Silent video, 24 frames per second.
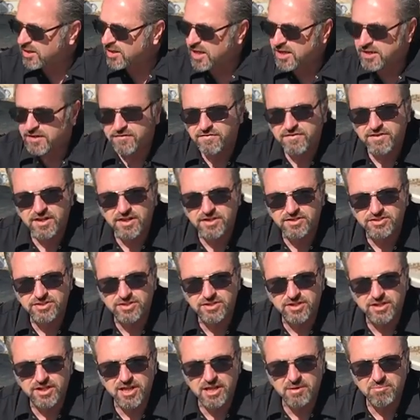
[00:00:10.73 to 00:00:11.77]
a lot of
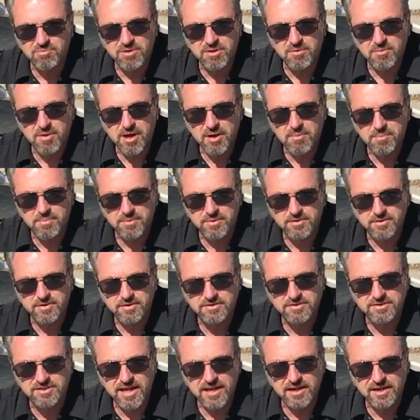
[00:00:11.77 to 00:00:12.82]
tension to keep them up and
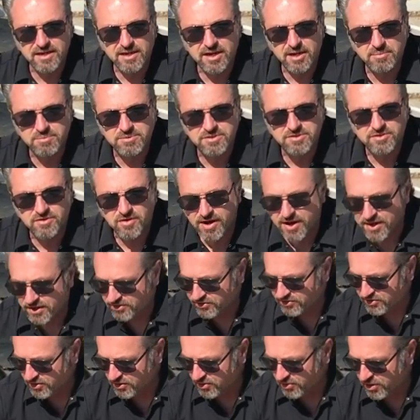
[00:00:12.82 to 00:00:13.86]
standing up straight.
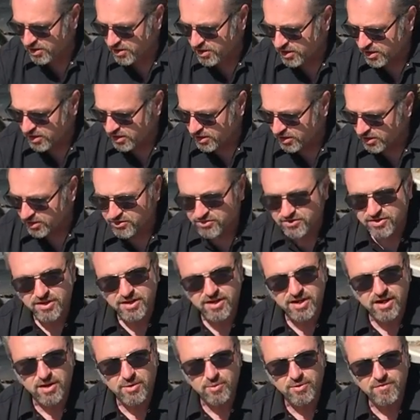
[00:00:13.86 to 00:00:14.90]
So you can
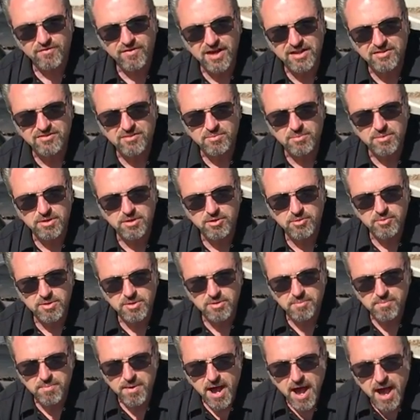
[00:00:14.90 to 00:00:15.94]
see here we've got some
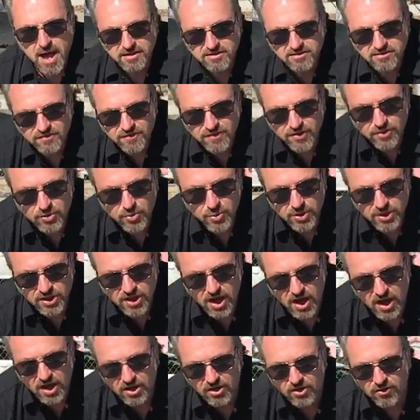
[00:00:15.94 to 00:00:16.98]
aluminum pots filled with
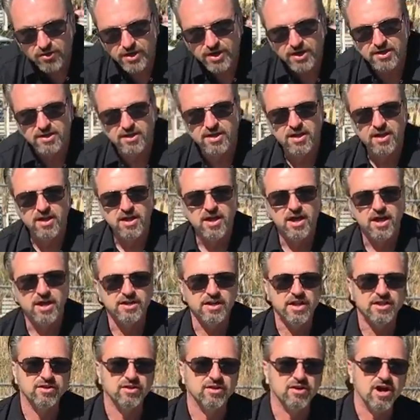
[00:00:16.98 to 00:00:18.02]
concrete.
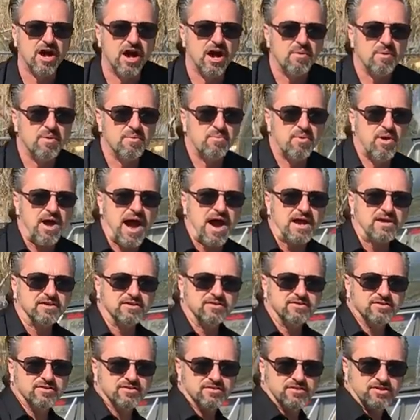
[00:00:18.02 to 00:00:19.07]
Another common
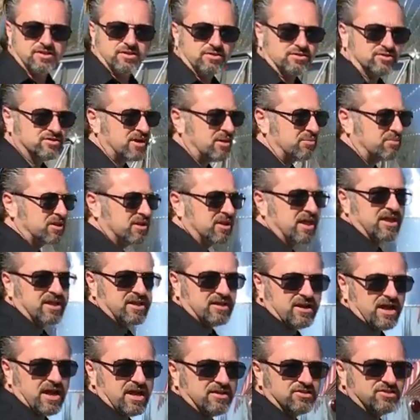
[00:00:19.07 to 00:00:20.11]
practice is to use something
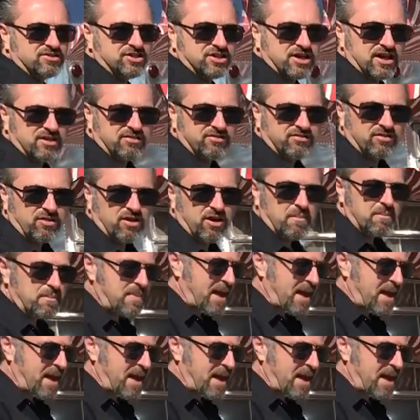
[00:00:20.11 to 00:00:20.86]
like an ice chest or a